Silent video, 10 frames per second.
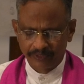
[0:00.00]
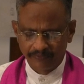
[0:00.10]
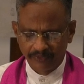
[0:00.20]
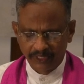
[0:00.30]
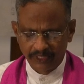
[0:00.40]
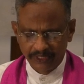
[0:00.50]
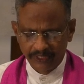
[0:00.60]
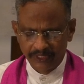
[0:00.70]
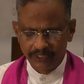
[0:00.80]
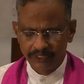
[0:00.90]
the world
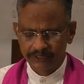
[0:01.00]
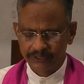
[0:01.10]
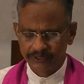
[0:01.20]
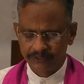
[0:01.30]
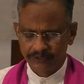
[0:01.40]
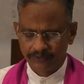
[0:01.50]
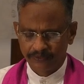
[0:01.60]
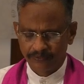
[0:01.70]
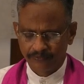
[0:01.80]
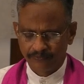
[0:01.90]
leaders,
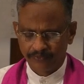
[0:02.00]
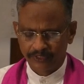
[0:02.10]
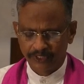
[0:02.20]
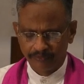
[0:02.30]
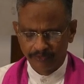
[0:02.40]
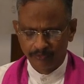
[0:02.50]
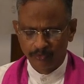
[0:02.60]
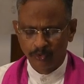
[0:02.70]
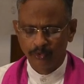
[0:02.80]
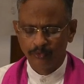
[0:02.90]
for the even
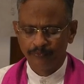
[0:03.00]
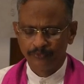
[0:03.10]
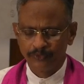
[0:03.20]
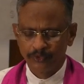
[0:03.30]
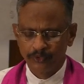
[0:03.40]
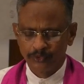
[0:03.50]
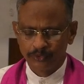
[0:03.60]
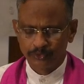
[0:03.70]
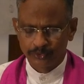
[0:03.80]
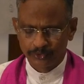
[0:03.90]
UNO
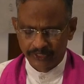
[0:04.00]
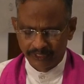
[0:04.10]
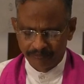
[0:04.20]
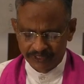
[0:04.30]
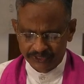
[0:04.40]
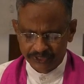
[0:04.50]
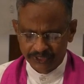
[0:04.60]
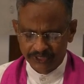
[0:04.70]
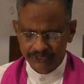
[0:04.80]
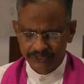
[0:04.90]
to take
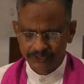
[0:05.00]
measures